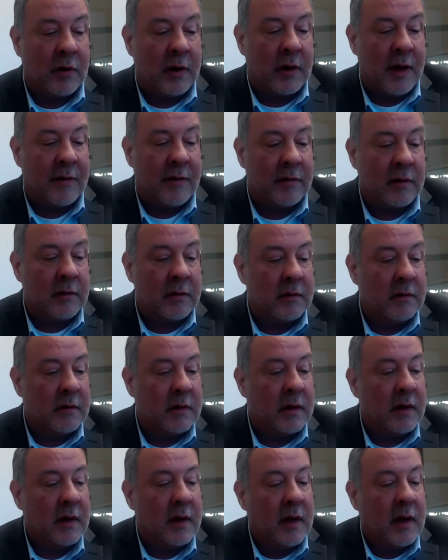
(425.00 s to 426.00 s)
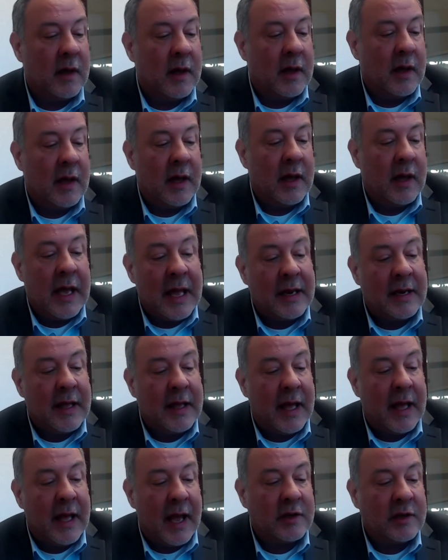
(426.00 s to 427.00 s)
level,
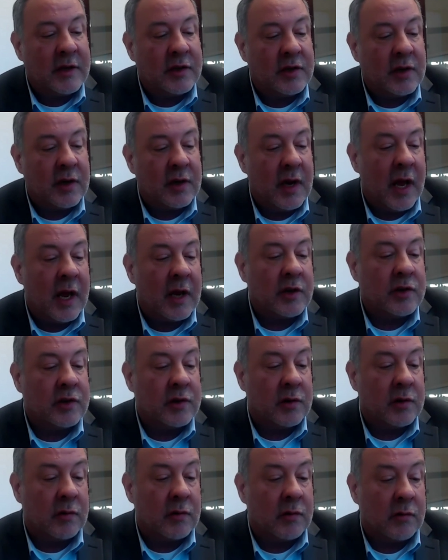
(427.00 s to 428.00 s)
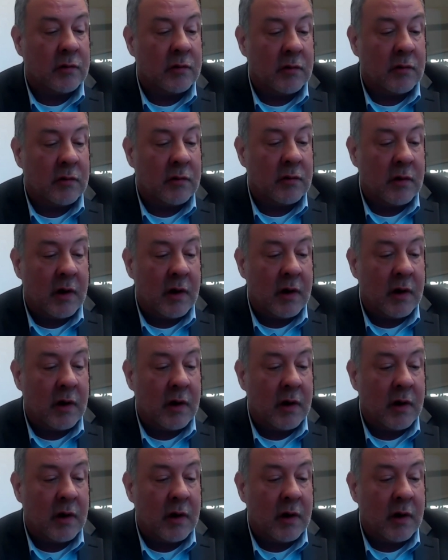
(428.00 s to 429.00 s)
Engage and
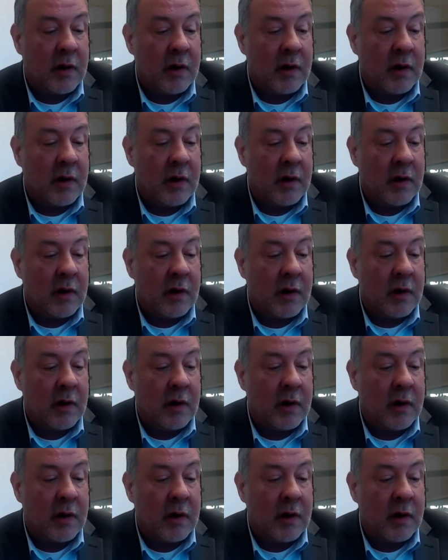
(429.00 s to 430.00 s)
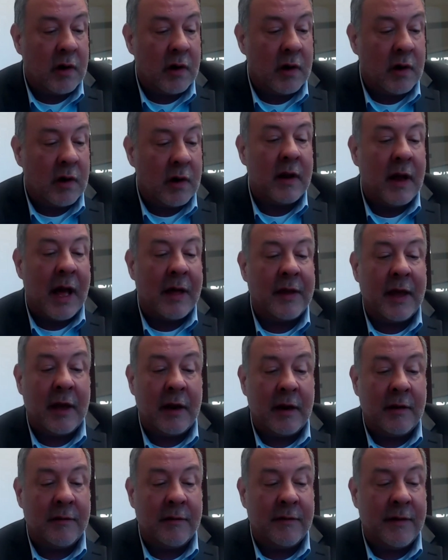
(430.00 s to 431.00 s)
Gerote, who have sponsored at the
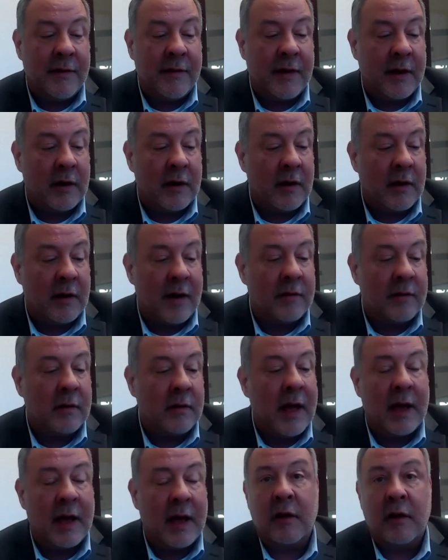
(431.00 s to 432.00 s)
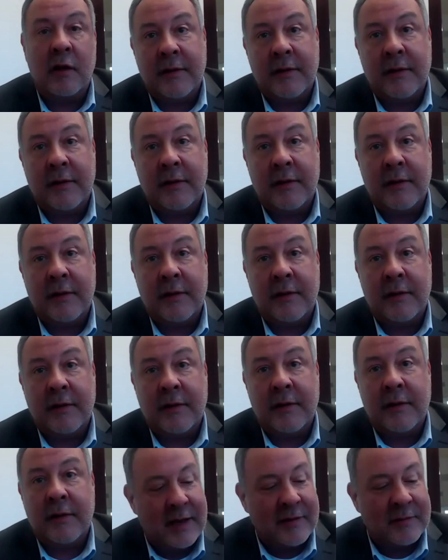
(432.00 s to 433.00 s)
innovator level, and closed captioning for
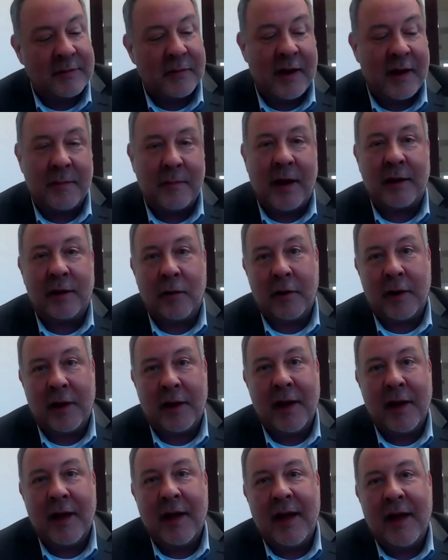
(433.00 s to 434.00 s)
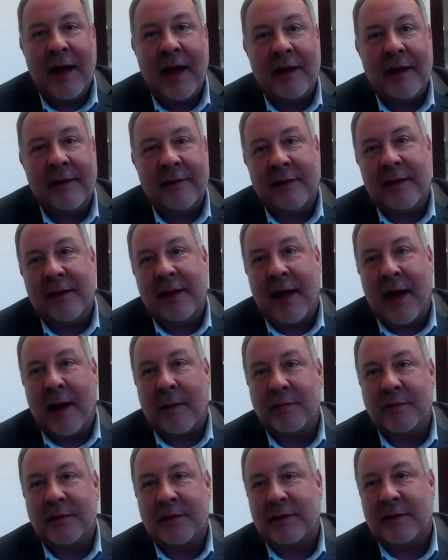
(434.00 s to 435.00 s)
today is provided by Lori AZ
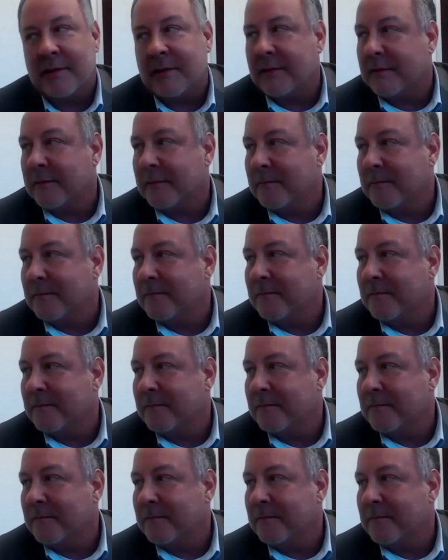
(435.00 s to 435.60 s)
Captions.